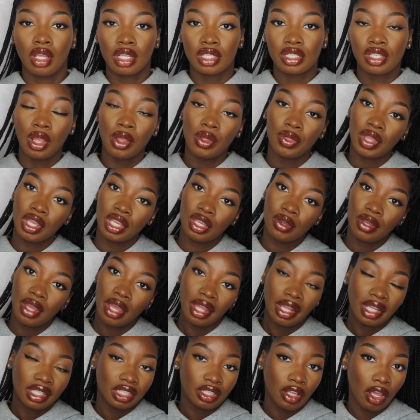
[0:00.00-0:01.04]
So thank you
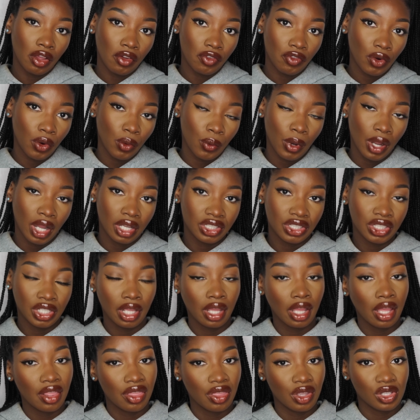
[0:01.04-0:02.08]
guys for
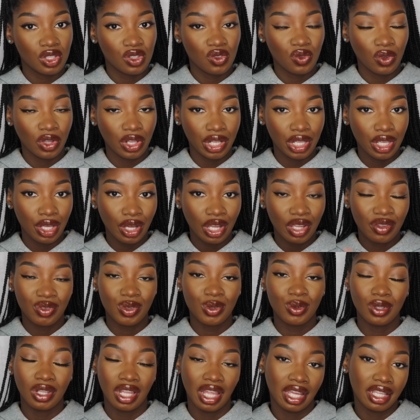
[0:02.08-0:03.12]
watching this video. If
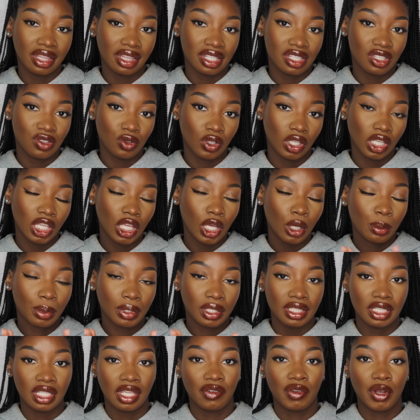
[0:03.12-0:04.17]
you like this video,
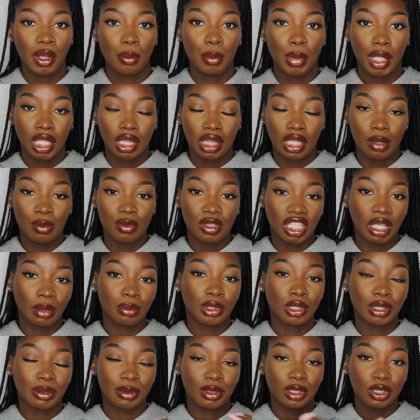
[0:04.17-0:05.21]
please give it a big thumbs up.
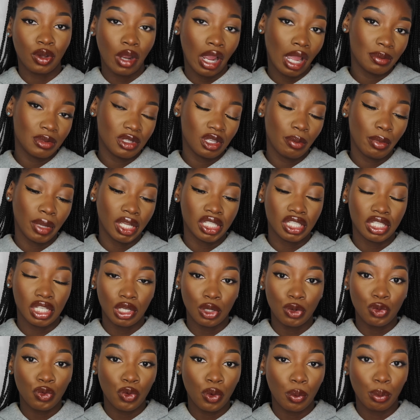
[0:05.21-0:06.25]
Subscribe to my
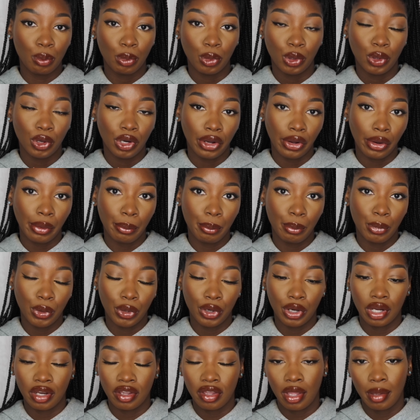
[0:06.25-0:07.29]
channel for more,
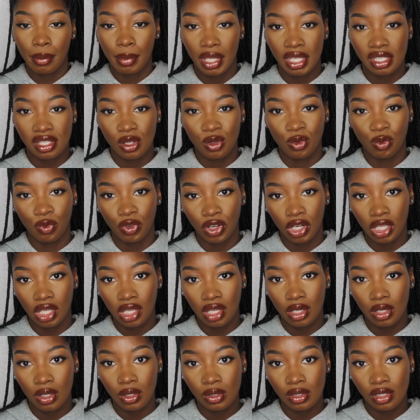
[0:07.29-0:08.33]
more amazing
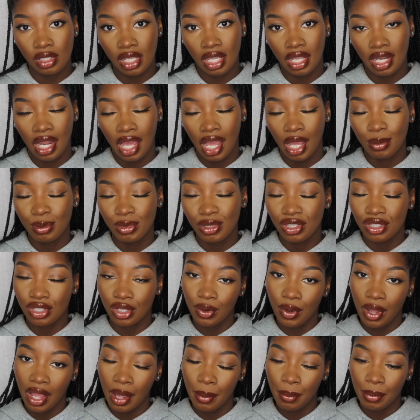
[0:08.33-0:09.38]
videos. And I'm
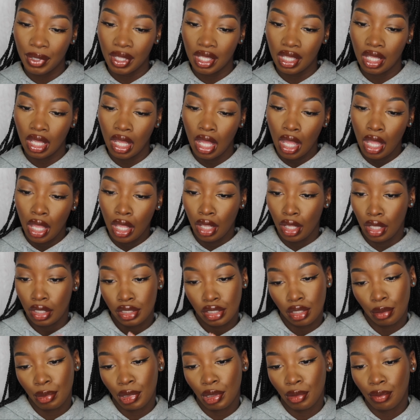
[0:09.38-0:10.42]
so happy
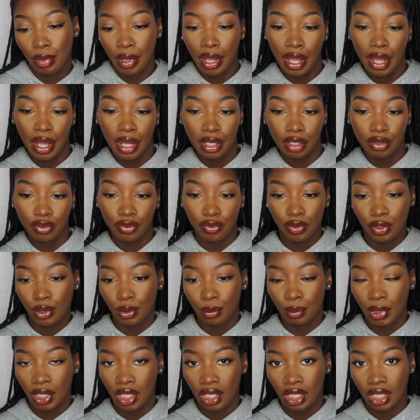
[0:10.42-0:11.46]
to be back
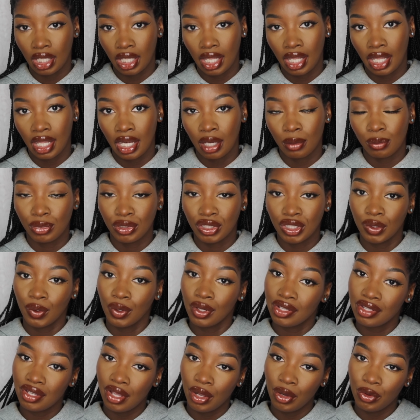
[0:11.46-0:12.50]
filming and I'm so
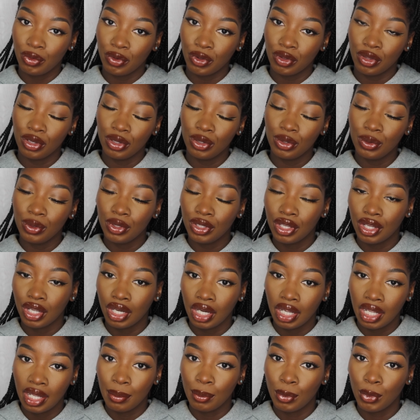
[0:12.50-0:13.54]
excited for the new year
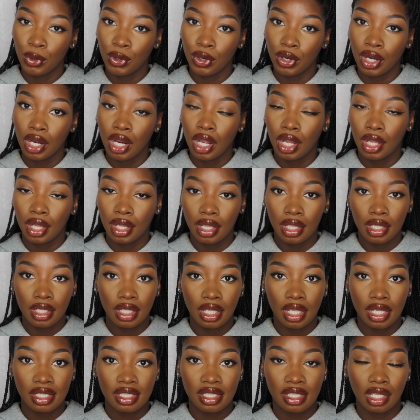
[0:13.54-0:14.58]
and more good
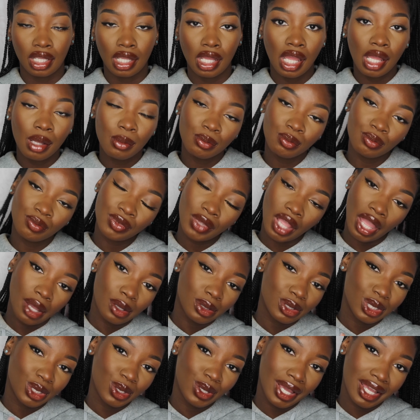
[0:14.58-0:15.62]
looks to come. I'll
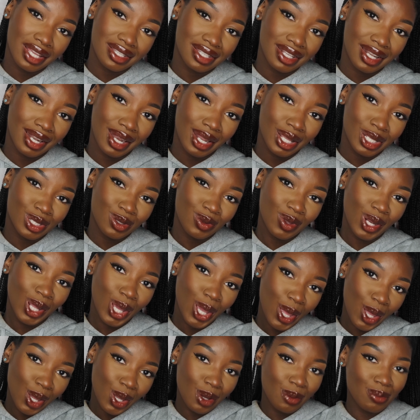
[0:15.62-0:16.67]
see you guys in the next
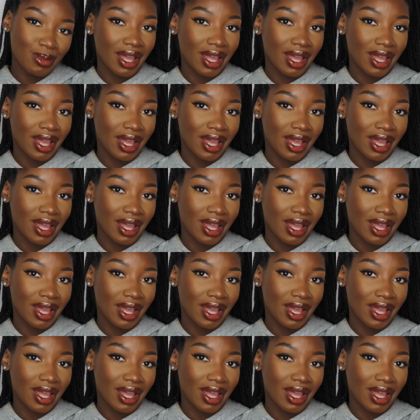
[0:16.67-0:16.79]
video.